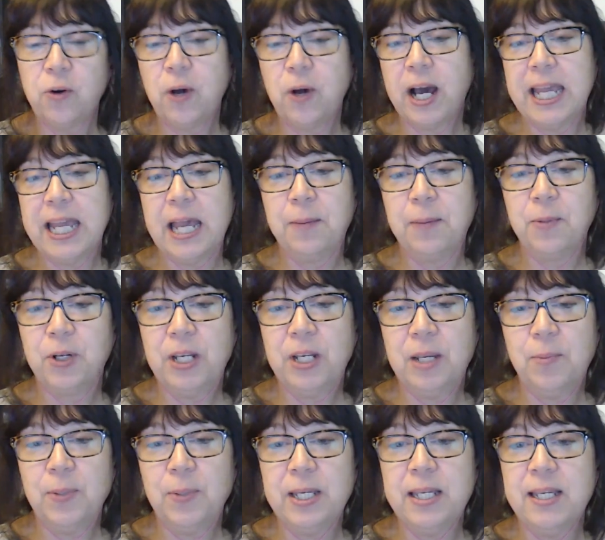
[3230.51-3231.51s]
I am going to
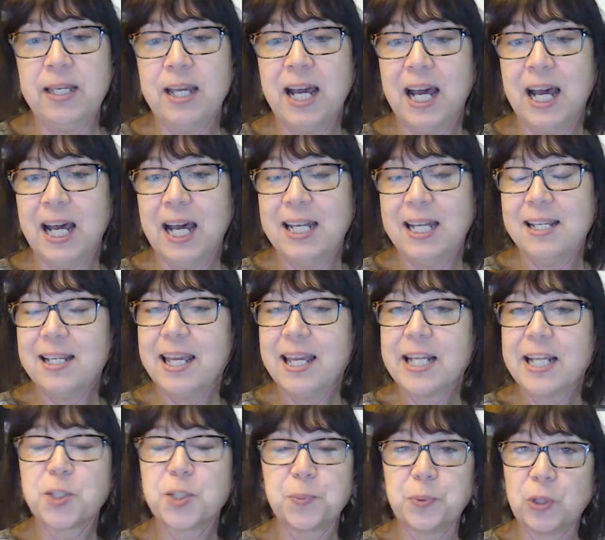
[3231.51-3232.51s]
be
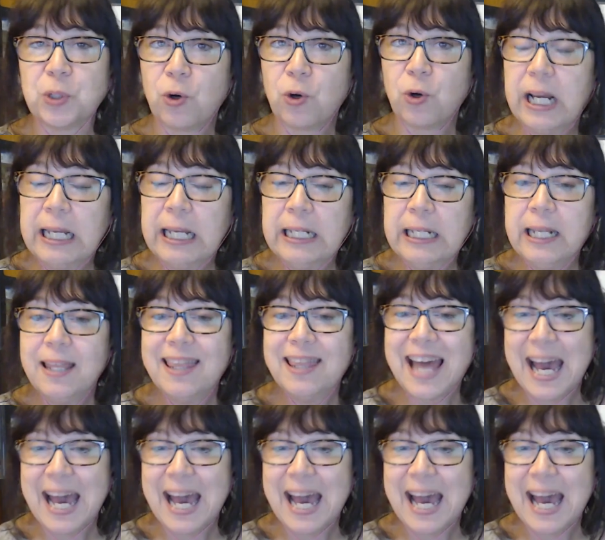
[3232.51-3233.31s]
exploring that